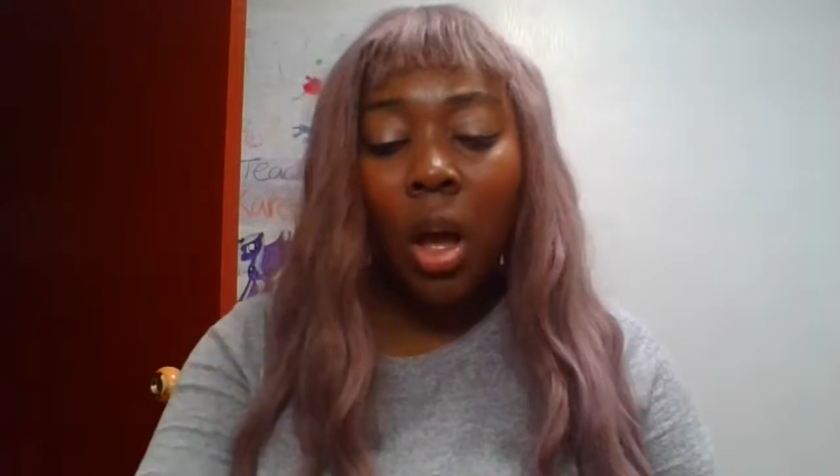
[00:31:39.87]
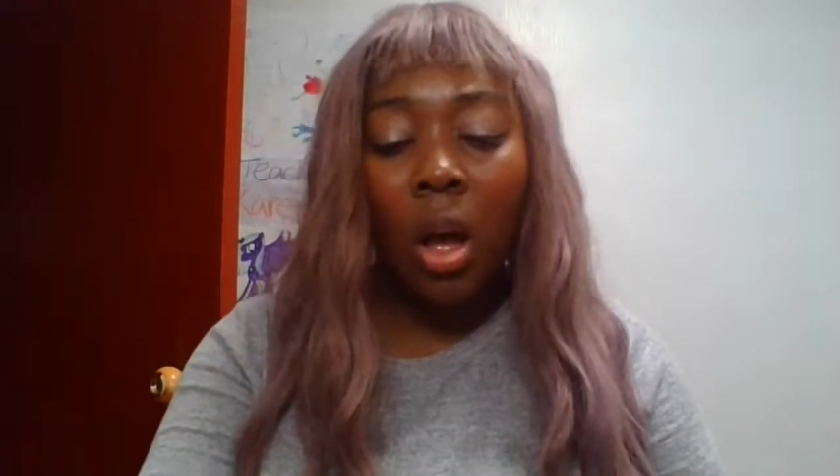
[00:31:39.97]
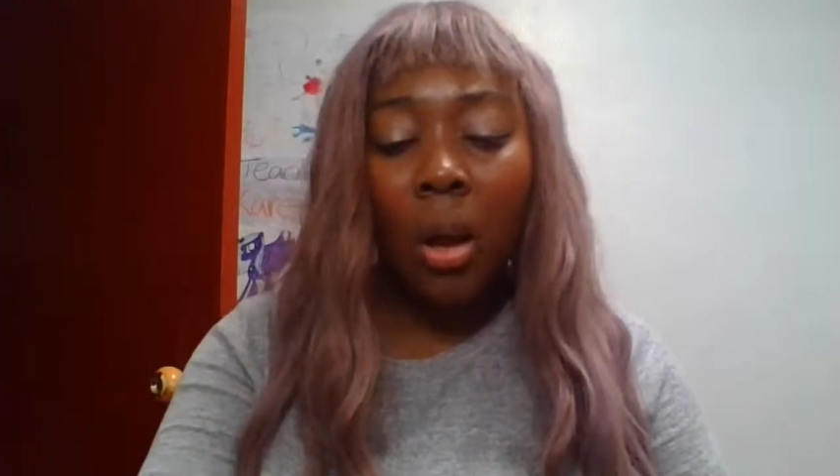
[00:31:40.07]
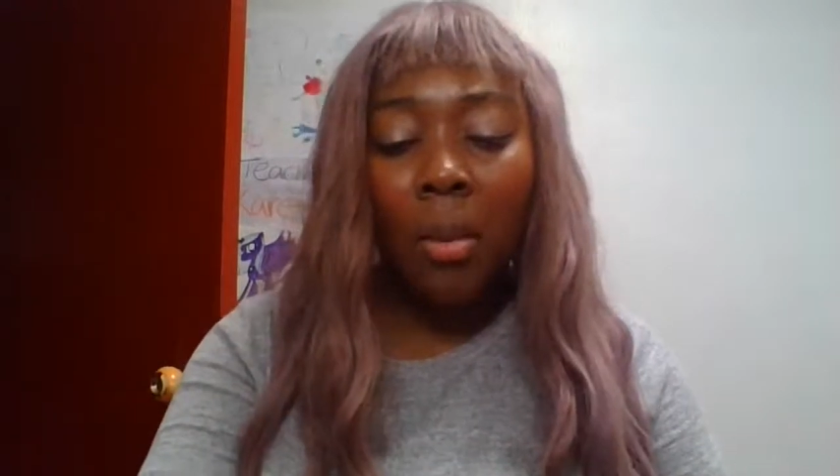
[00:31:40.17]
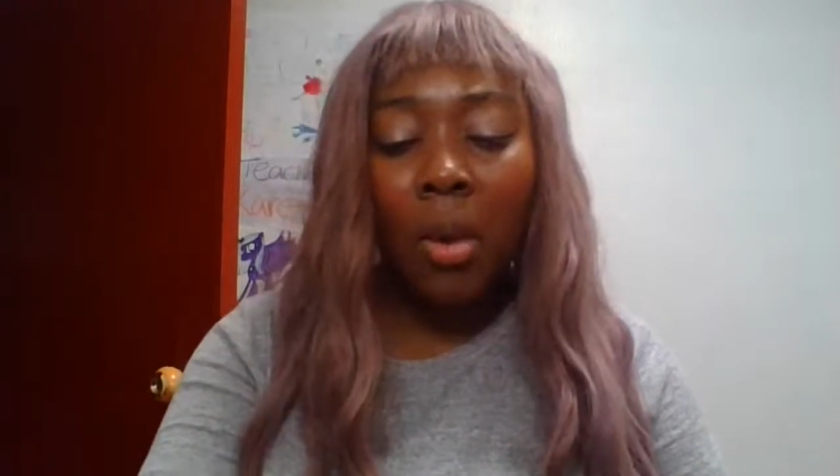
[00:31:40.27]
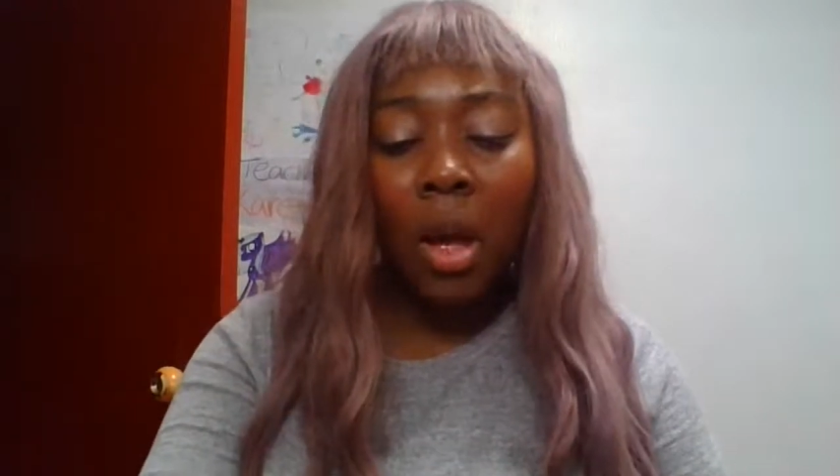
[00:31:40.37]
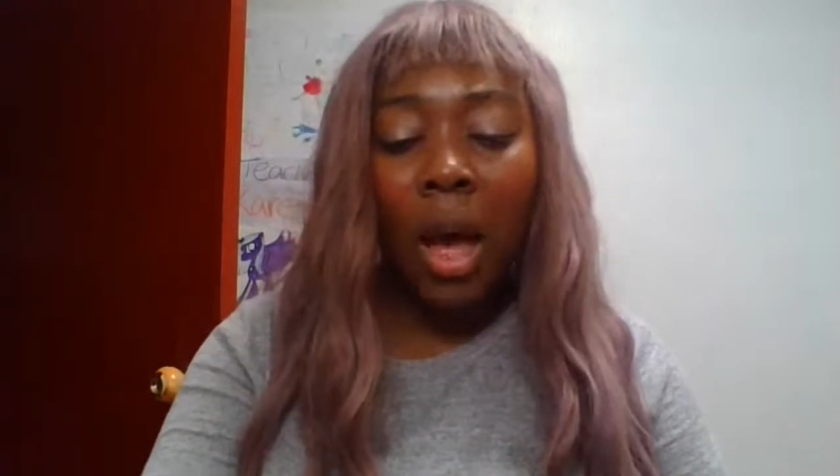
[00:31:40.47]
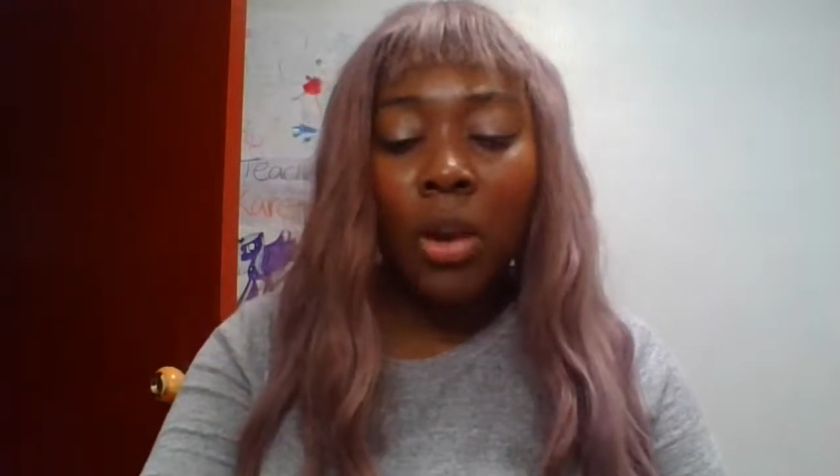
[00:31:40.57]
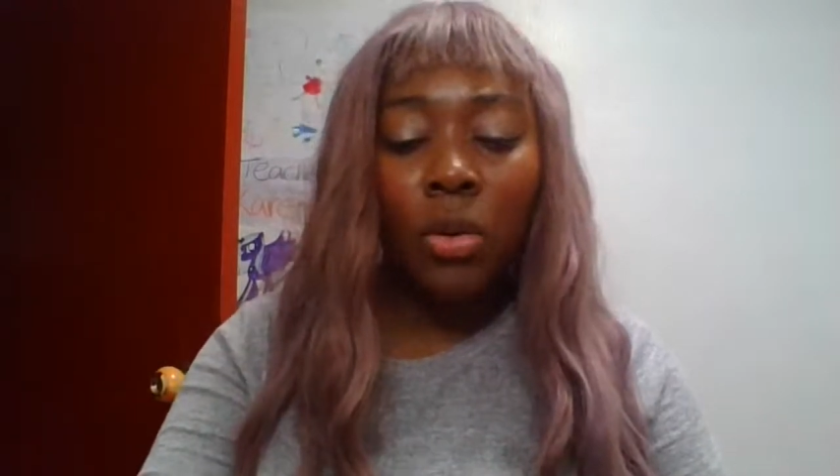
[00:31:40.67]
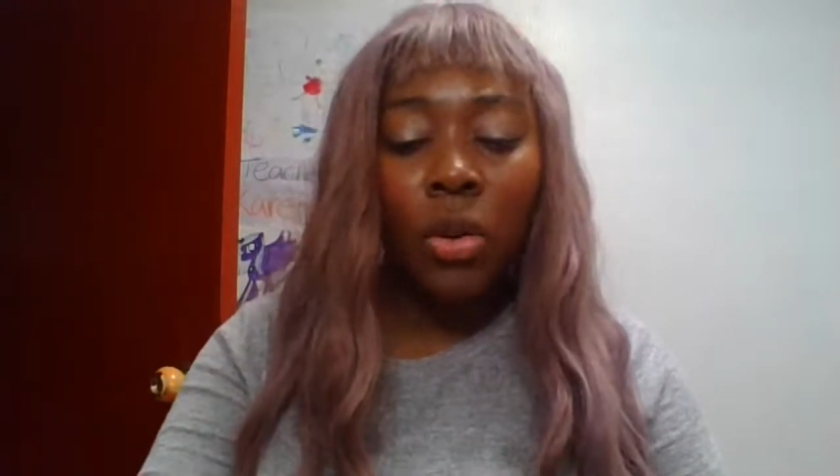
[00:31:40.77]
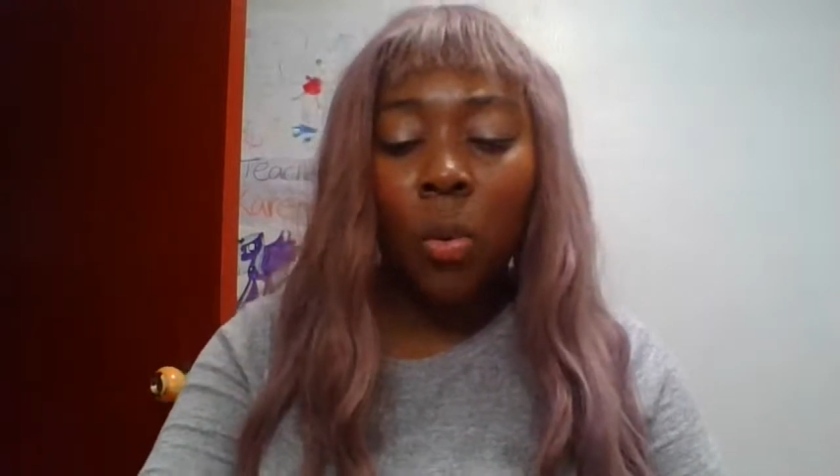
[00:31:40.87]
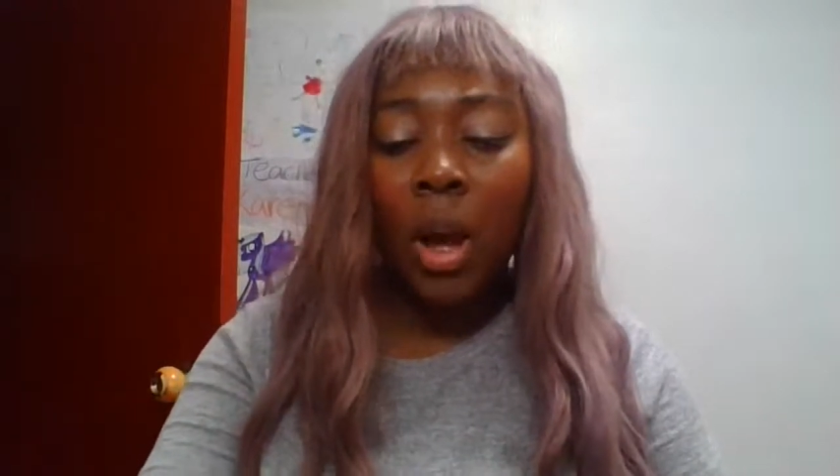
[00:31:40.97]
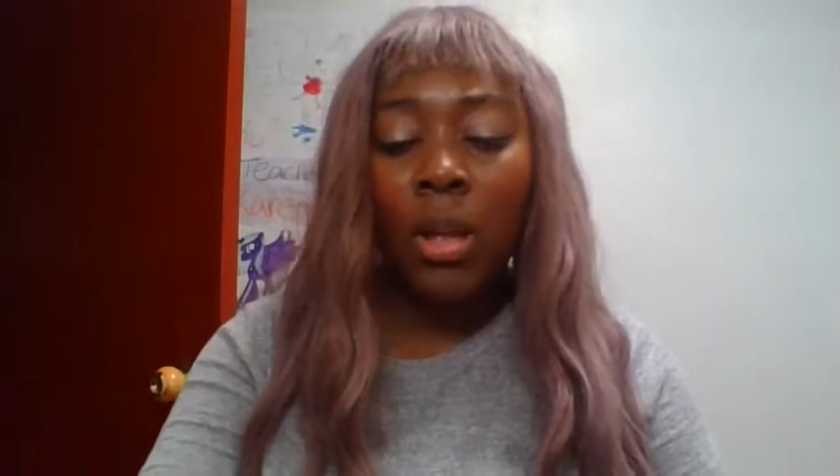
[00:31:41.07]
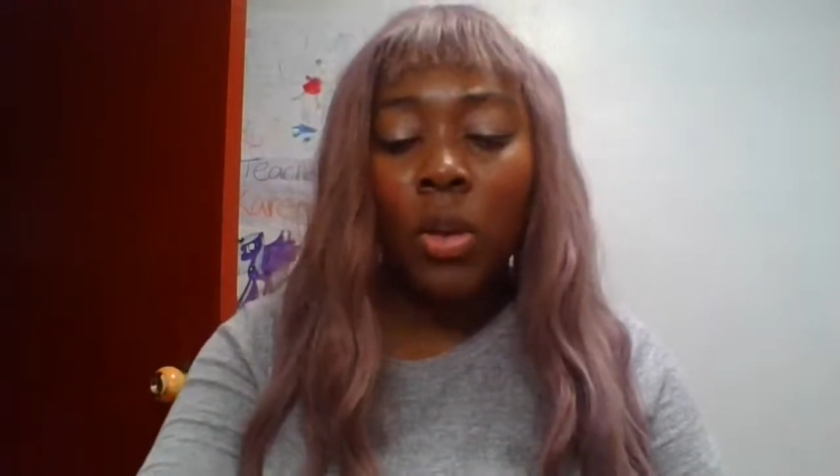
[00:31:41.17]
I don't know why